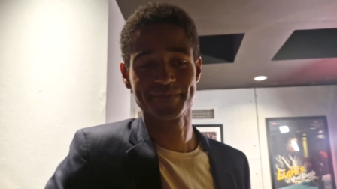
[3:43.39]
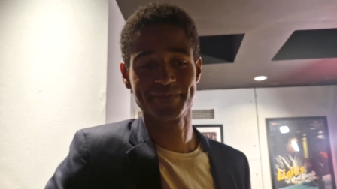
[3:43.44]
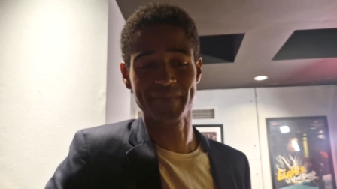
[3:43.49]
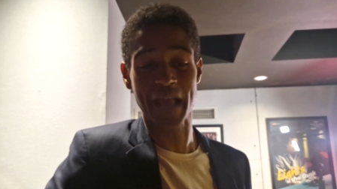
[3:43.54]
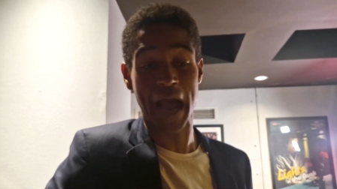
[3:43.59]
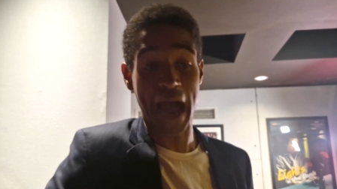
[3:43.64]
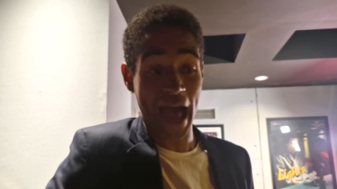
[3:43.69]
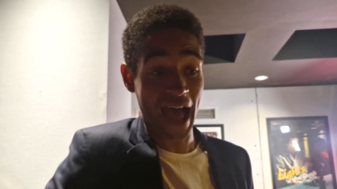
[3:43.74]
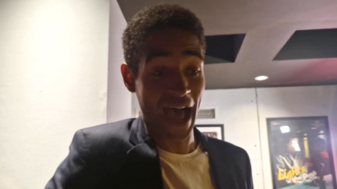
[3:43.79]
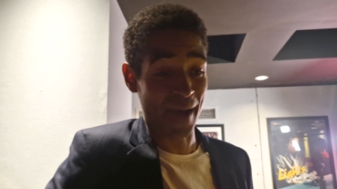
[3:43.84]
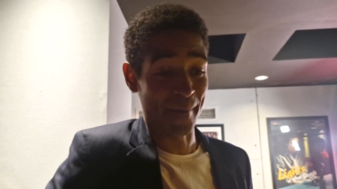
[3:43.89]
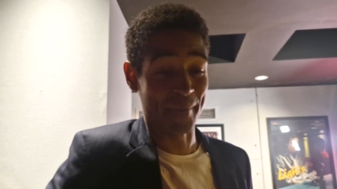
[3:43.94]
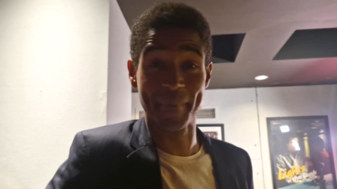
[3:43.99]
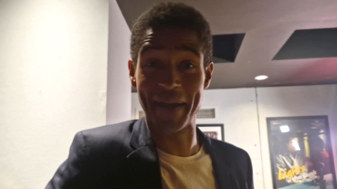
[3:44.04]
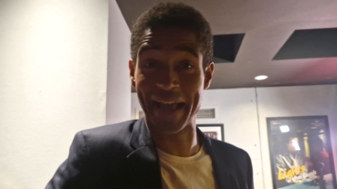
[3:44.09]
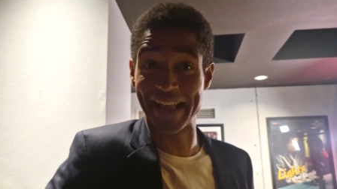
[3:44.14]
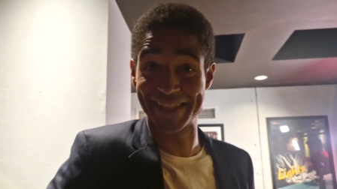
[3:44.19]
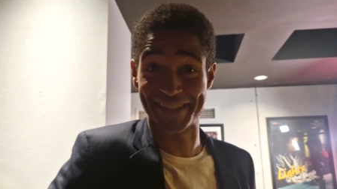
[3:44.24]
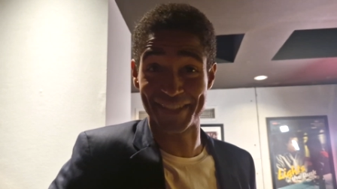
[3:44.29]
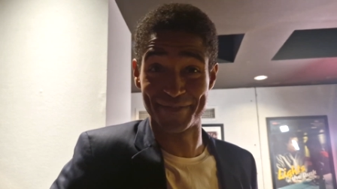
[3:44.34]
Nah,
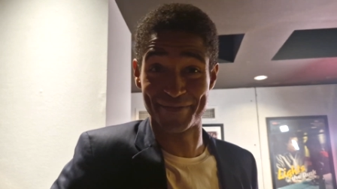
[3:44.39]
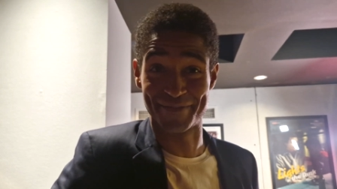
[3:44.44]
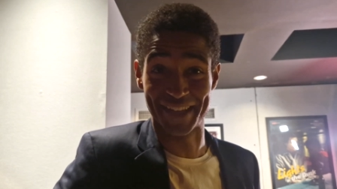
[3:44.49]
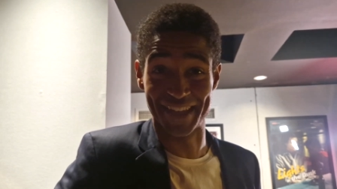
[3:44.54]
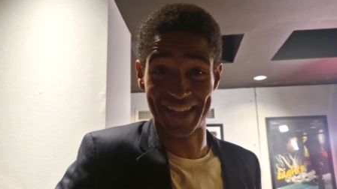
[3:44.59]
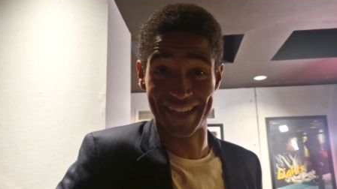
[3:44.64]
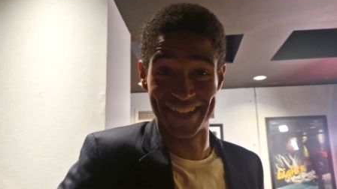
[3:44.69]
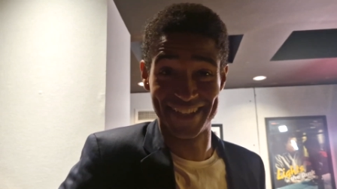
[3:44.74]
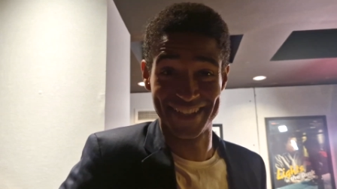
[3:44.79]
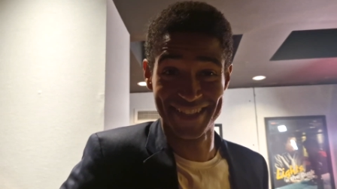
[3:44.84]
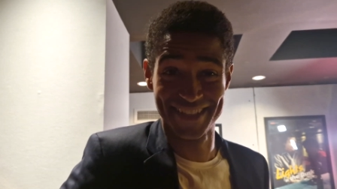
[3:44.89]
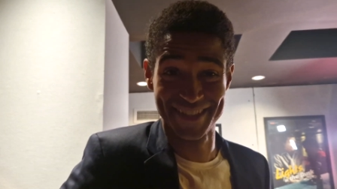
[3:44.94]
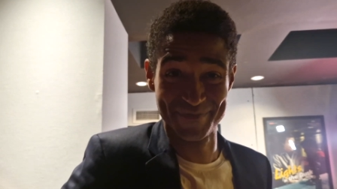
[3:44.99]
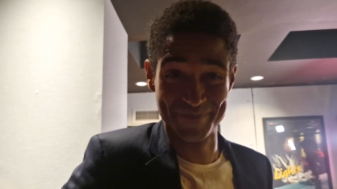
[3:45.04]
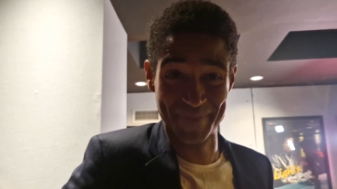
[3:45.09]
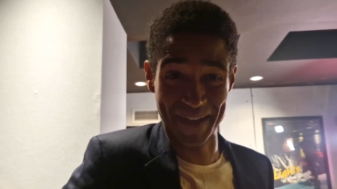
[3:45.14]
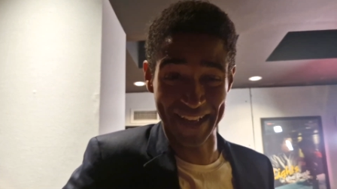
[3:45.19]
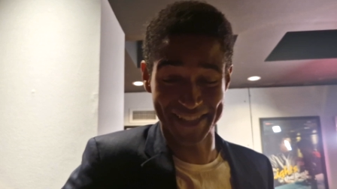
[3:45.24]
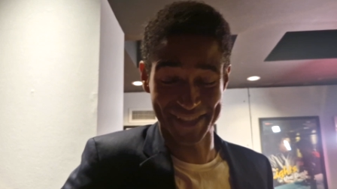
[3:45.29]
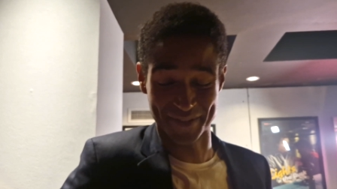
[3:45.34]
massively.
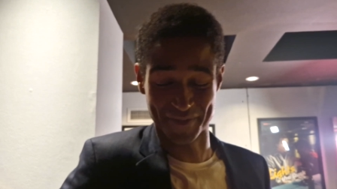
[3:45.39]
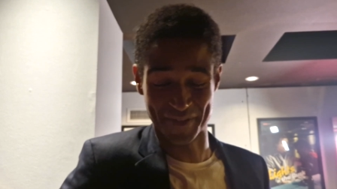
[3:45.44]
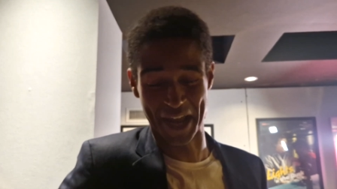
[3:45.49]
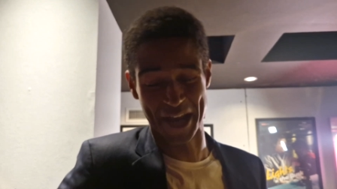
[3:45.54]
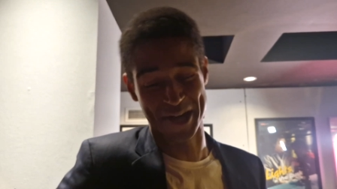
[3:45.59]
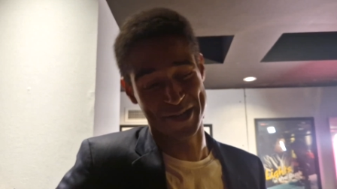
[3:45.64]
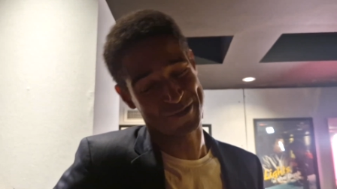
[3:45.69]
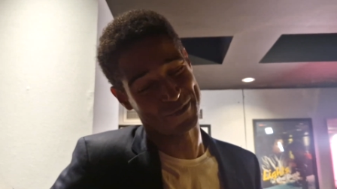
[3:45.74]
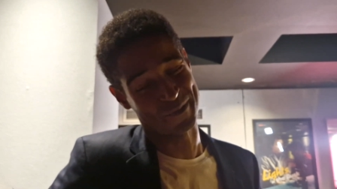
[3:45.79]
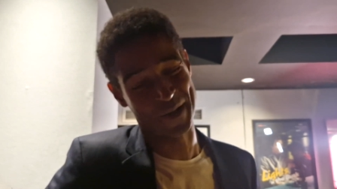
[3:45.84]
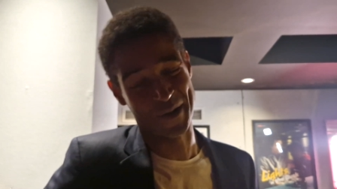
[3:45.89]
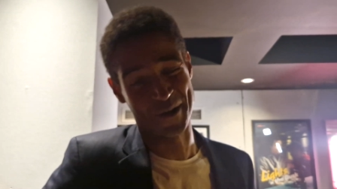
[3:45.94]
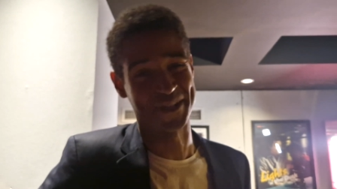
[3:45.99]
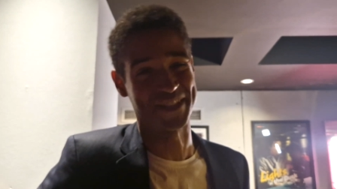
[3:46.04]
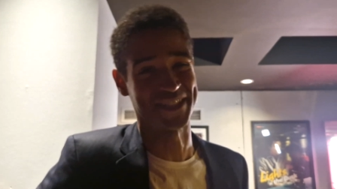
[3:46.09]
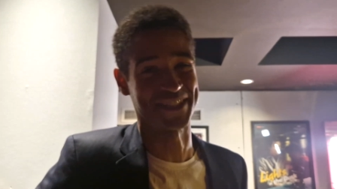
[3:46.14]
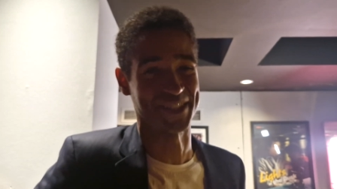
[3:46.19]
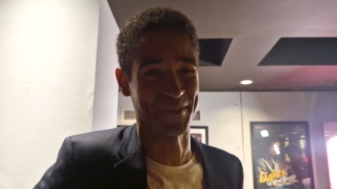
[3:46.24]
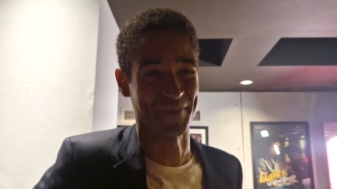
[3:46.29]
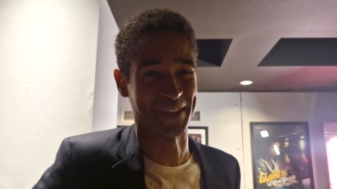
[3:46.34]
Massively. I just went on
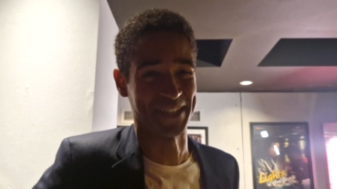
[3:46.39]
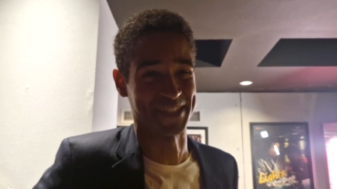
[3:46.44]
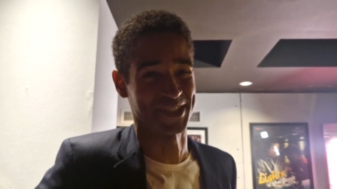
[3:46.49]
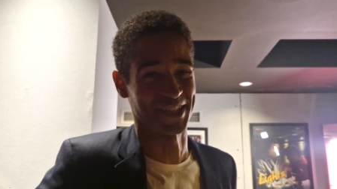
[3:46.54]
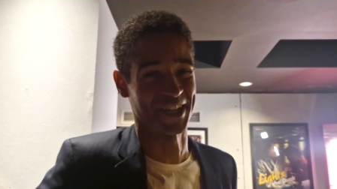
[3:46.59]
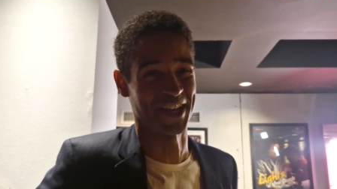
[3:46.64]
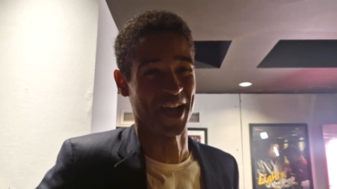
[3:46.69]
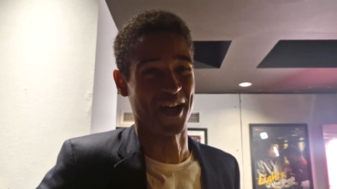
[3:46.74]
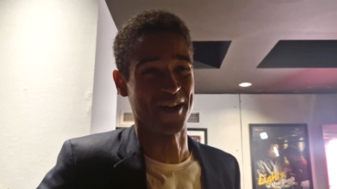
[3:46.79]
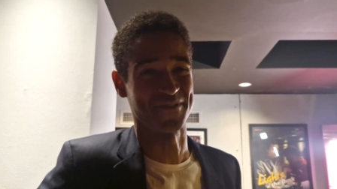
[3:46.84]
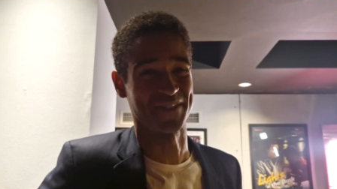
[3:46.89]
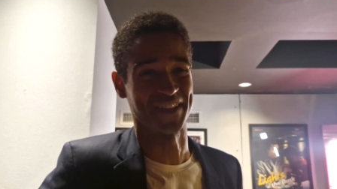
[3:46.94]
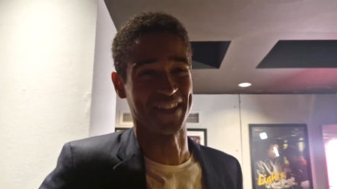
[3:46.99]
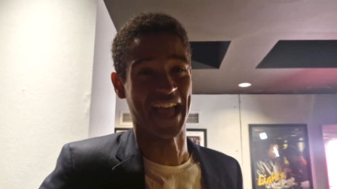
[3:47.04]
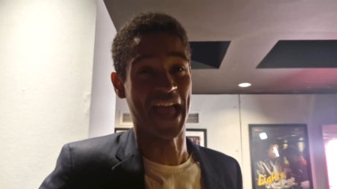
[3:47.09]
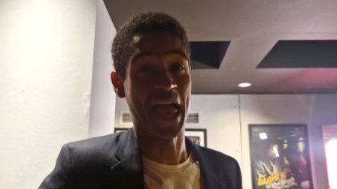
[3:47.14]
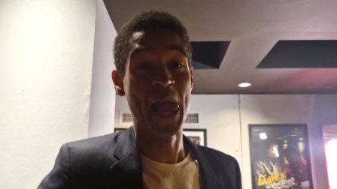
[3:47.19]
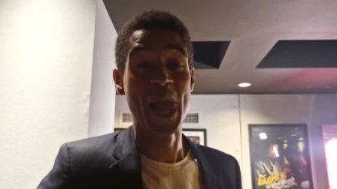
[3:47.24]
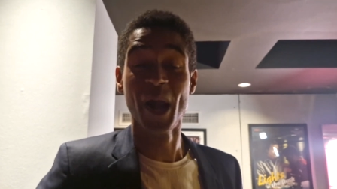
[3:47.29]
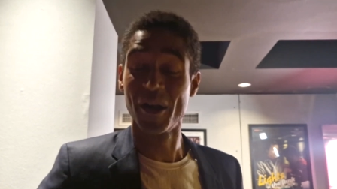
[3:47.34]
to something after
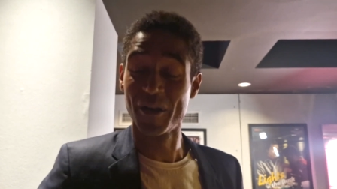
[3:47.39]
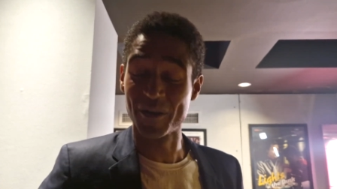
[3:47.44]
that.